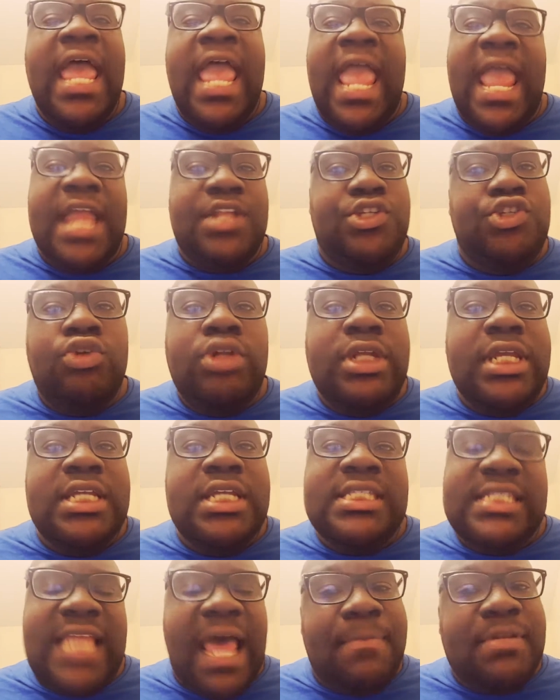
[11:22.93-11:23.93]
and
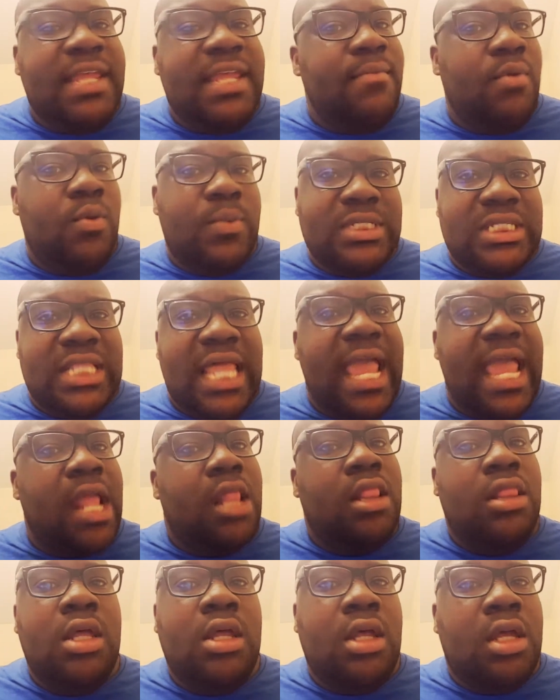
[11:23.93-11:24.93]
Julian stopped him and was
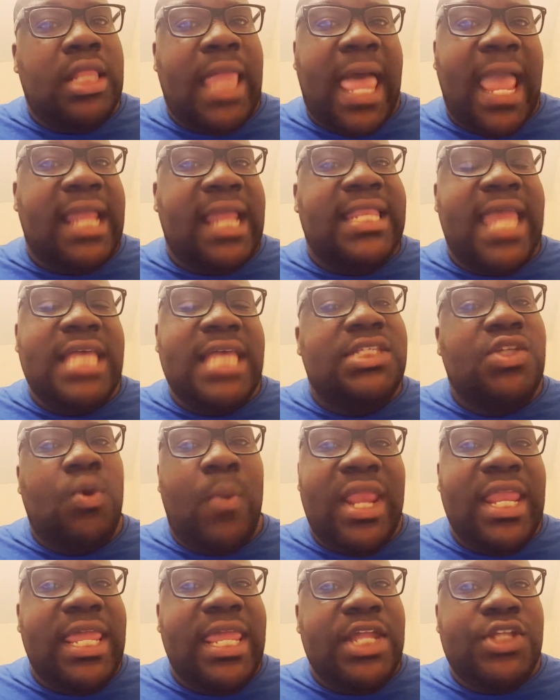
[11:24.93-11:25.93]
like, look, like, that's
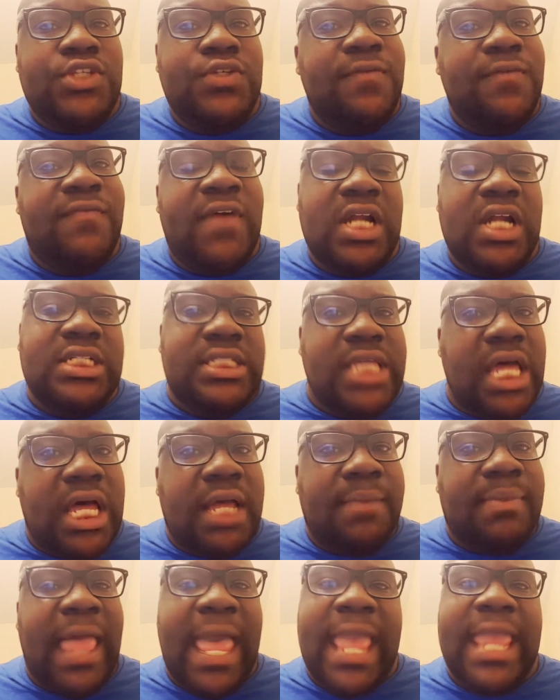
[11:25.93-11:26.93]
the way to get you fucked
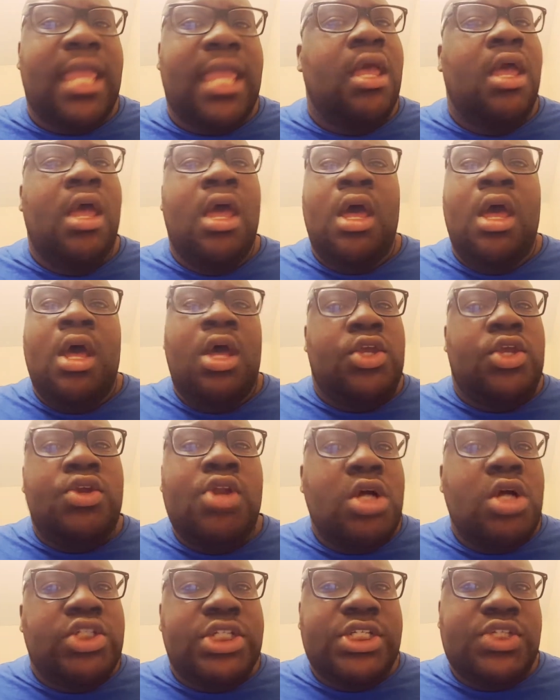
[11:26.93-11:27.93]
up. Like,
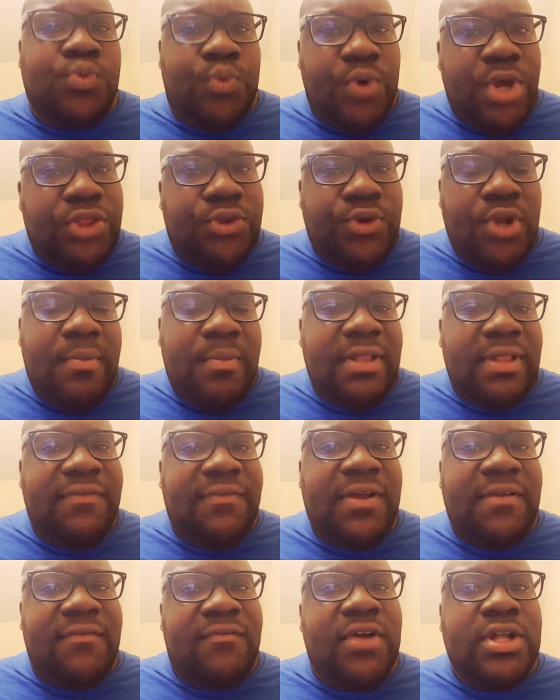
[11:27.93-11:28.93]
you don't just run through no
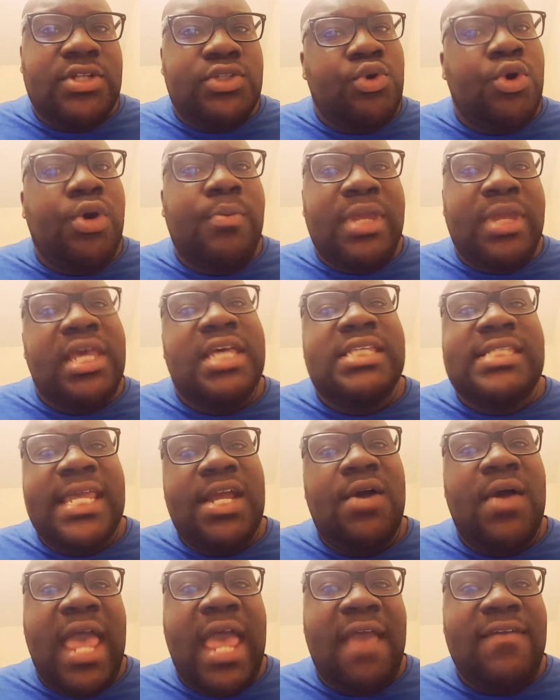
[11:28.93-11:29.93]
motherfucking front door, because
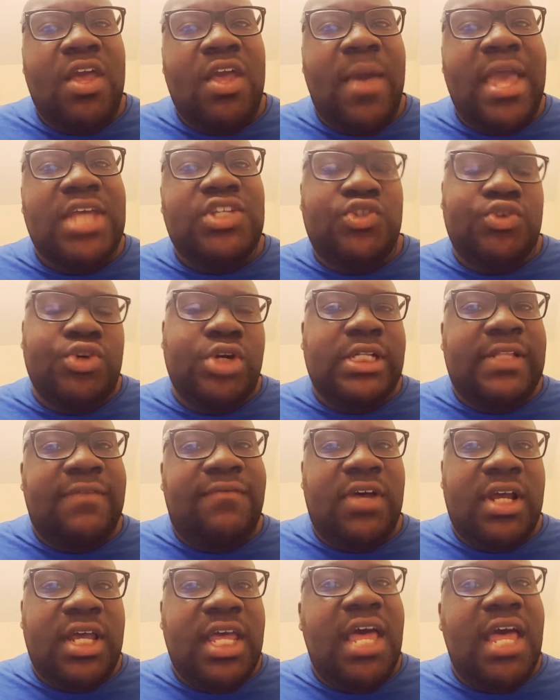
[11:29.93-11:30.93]
they gonna have your ass
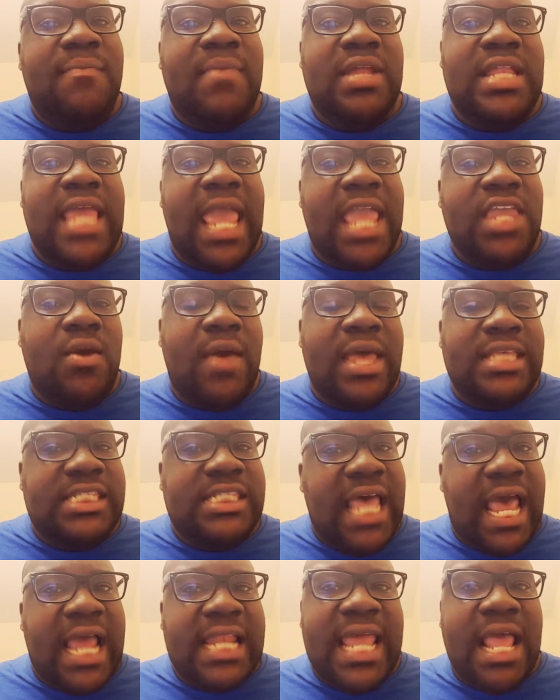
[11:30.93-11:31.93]
drugged the fuck up and have your
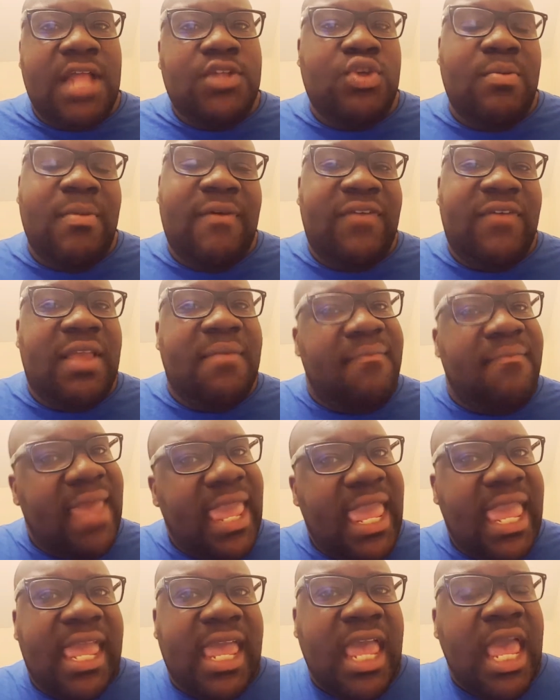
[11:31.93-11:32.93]
ass tied down to a motherfucking
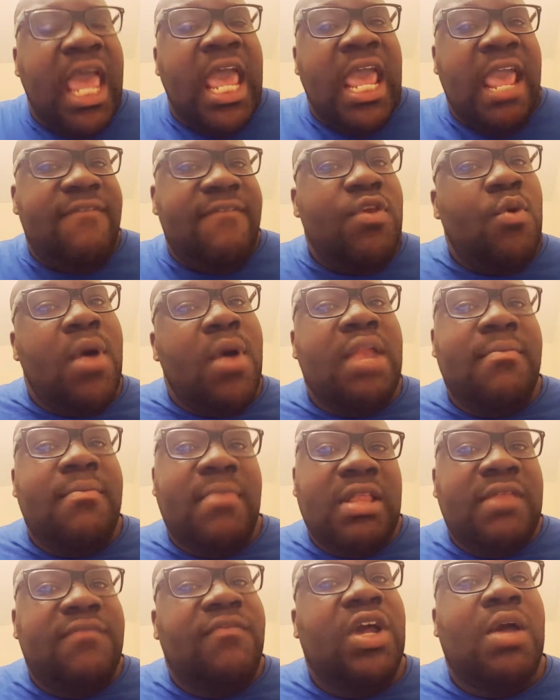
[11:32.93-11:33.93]
bed. If you want
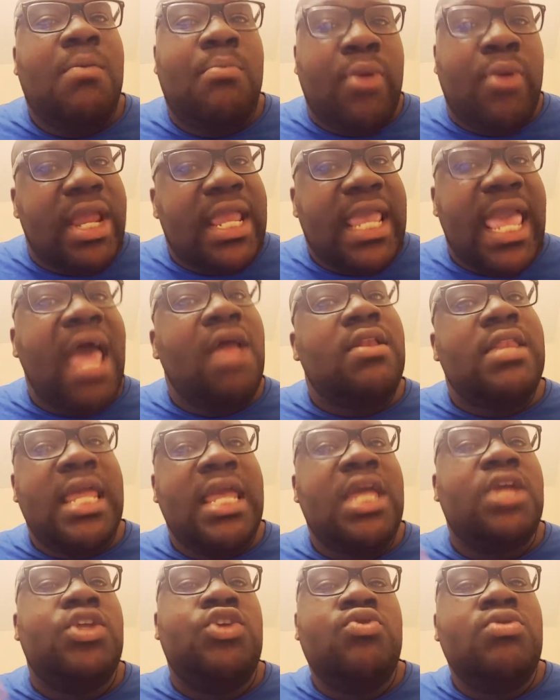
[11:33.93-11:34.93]
to motherfucking break out,
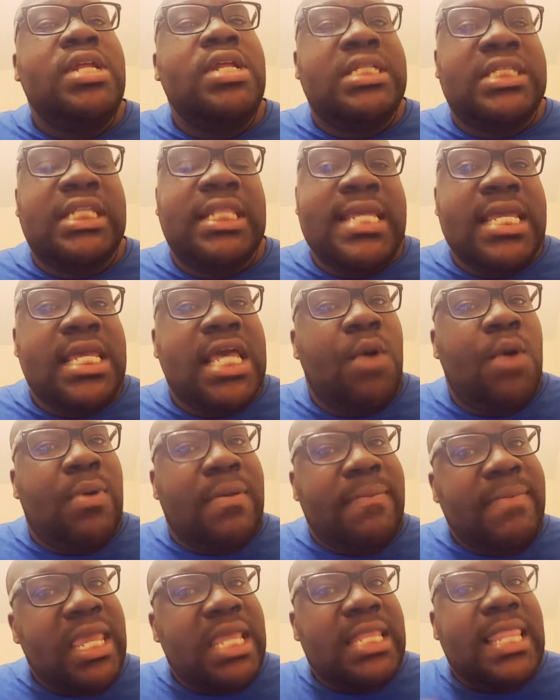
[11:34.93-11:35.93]
nigga, you need to link
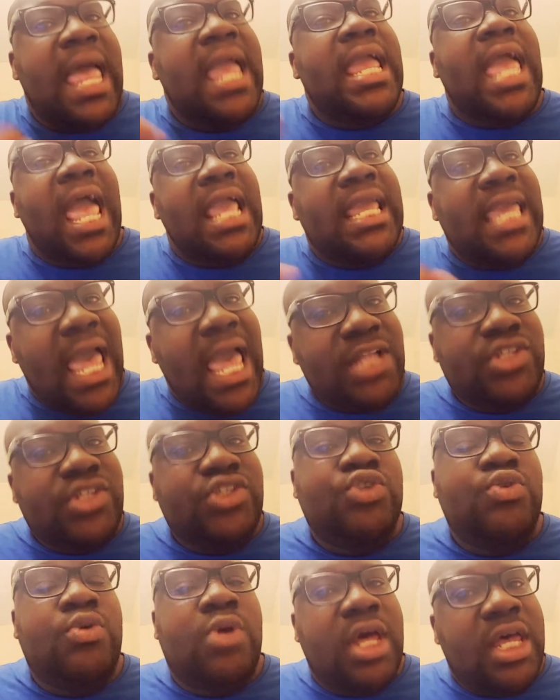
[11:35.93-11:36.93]
up with me. Like, I
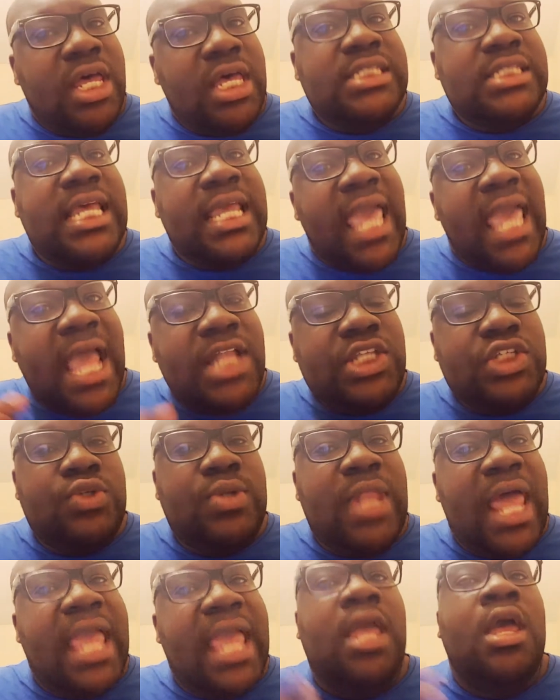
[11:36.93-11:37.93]
got you, cuz, I
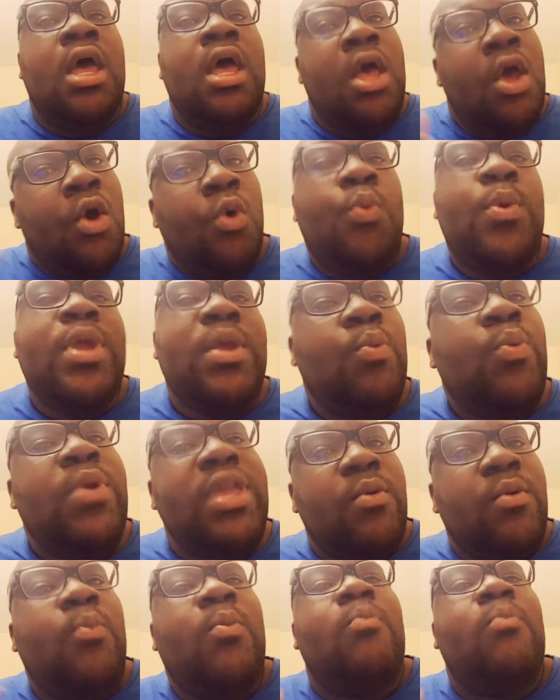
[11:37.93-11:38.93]
got you. Like, we
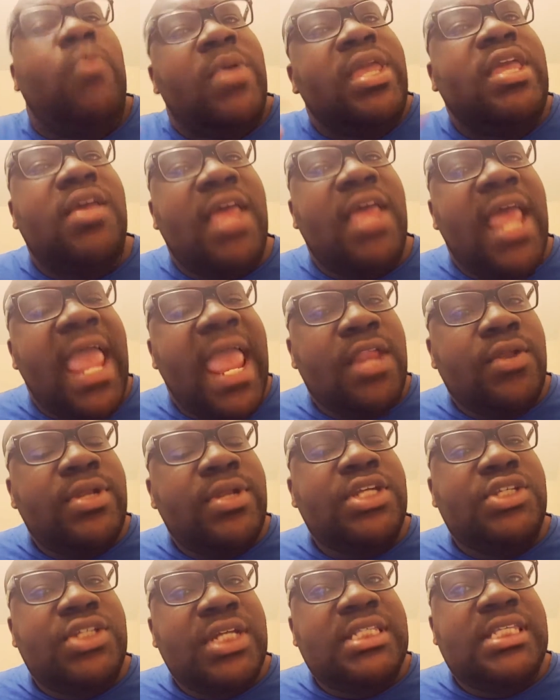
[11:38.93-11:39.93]
can
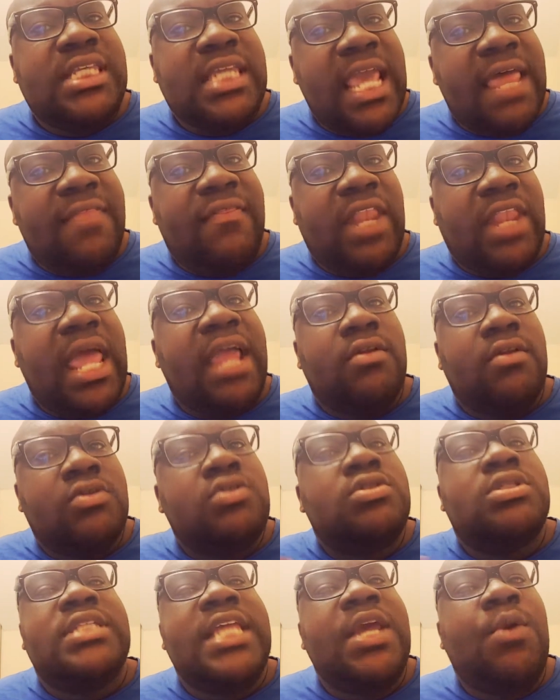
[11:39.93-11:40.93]
handle this shit together. Like,
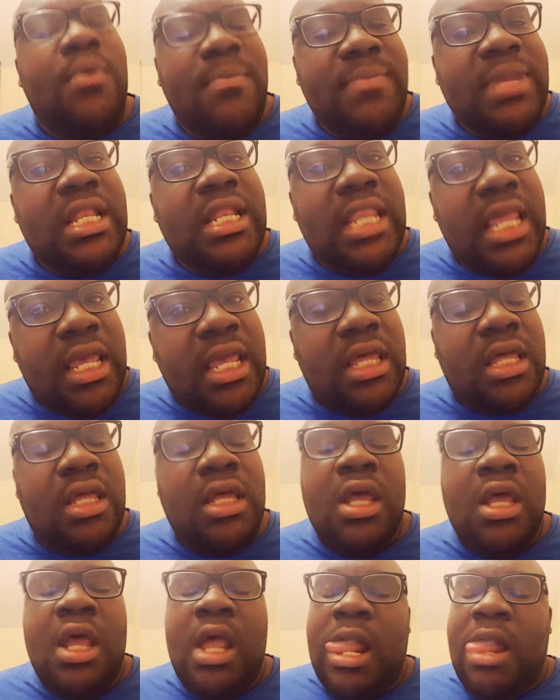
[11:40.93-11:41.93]
stick with me,
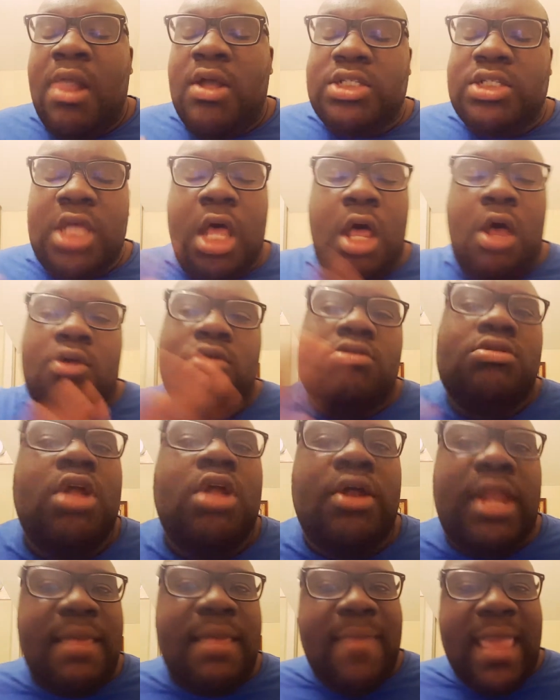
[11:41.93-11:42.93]
nigga. So, you
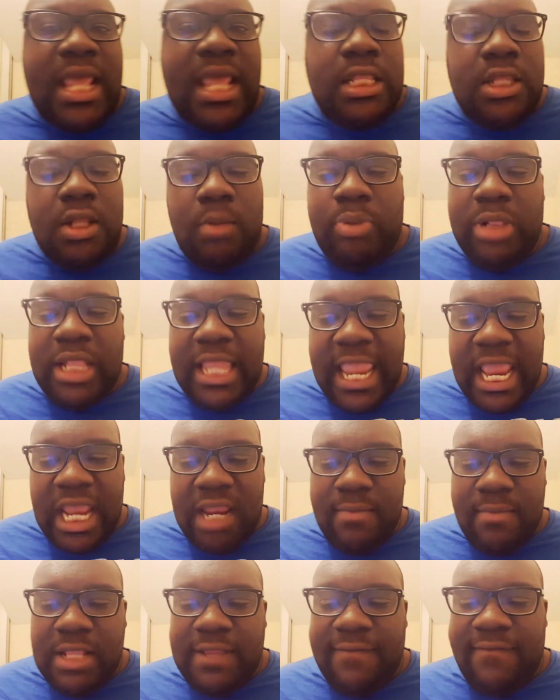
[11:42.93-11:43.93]
know, they make a little
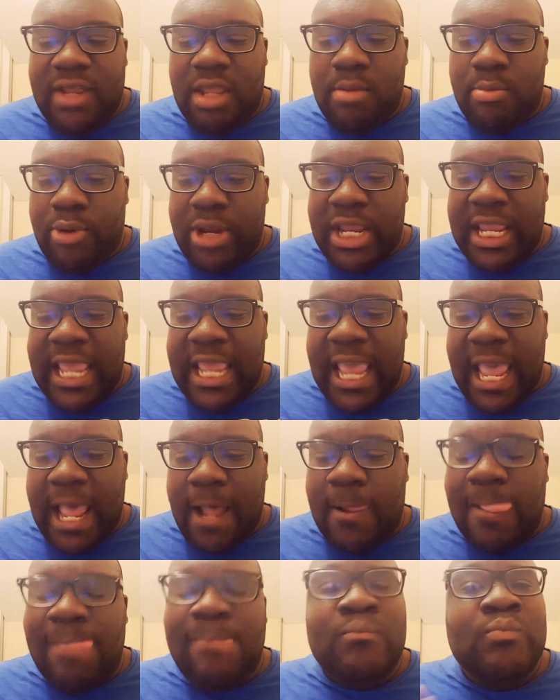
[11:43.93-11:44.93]
plan to motherfucking break
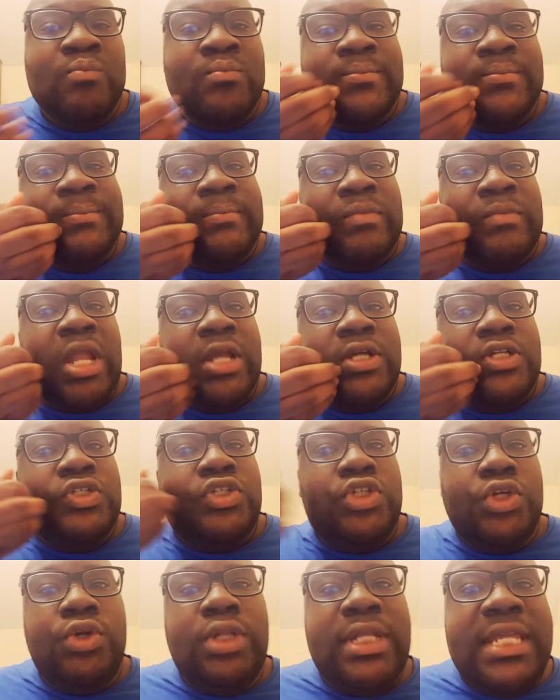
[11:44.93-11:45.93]
out.
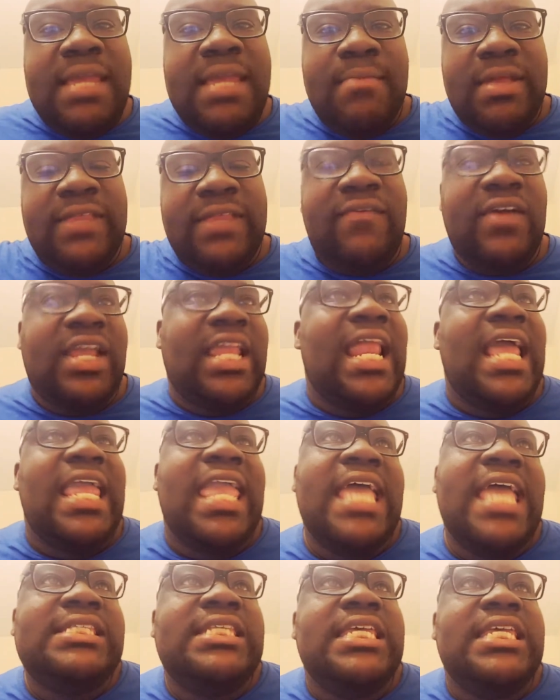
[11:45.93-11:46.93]
Julian motherfucking,
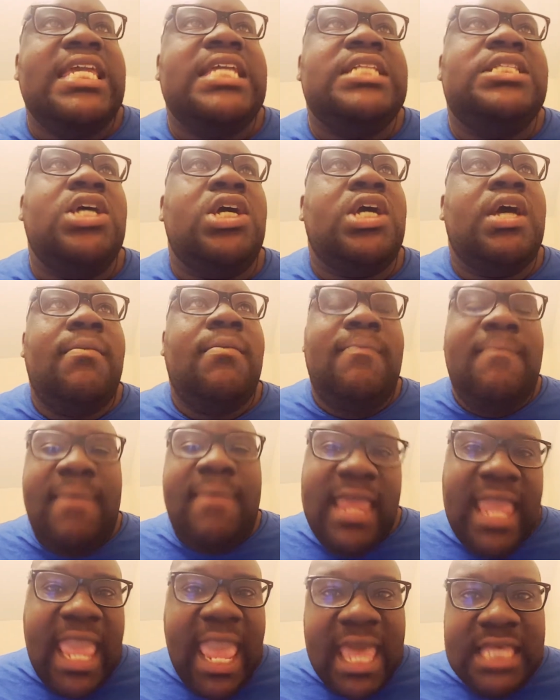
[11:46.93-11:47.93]
I guess he took a
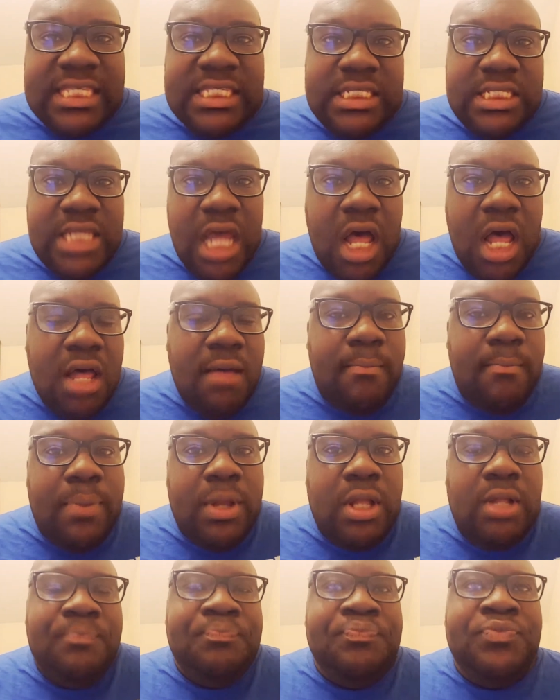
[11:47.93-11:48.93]
big ass
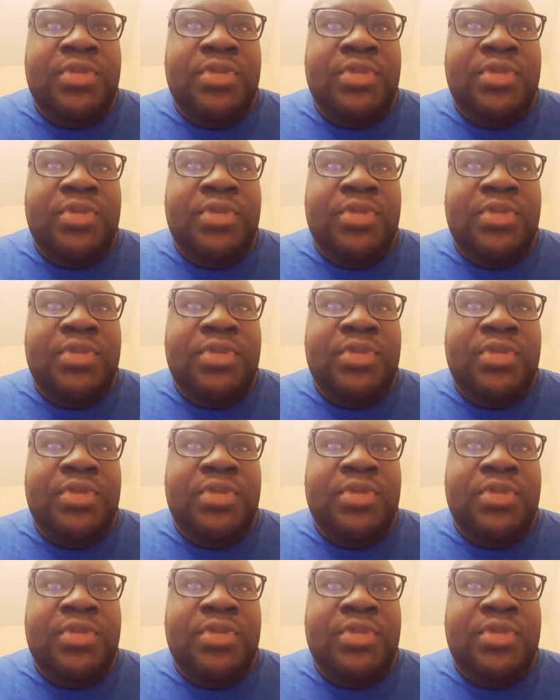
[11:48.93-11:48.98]
dump